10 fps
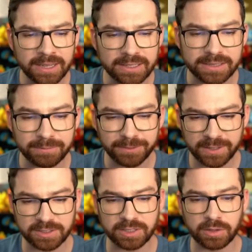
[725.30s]
Some
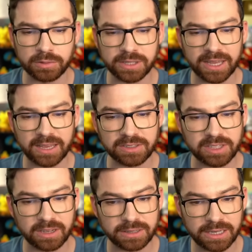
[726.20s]
fans still hold the
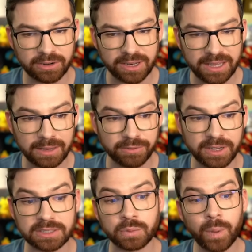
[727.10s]
Kangaskhan theory. Game
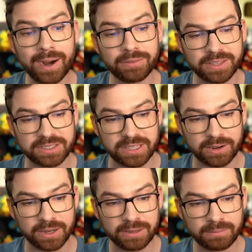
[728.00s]
Freak is aware of this
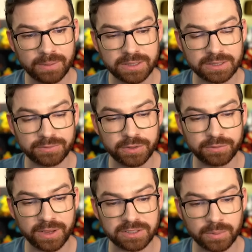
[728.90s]
theory, as if you
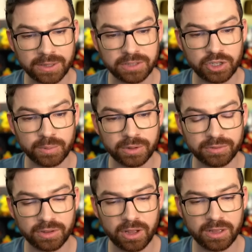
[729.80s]
face a wild Cubone
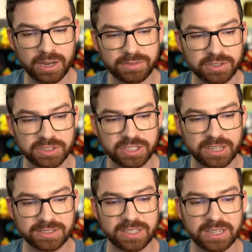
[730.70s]
for long enough, there's a
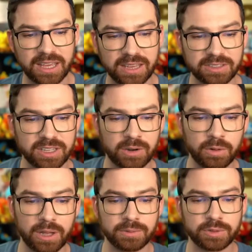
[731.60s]
chance that a Kangaskhan will
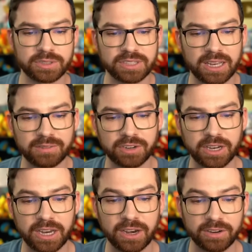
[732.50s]
come to its side after
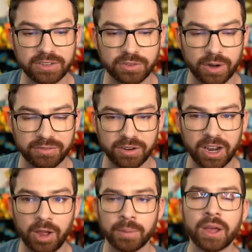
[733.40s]
hearing its cry for
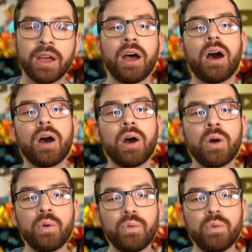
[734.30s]
help. All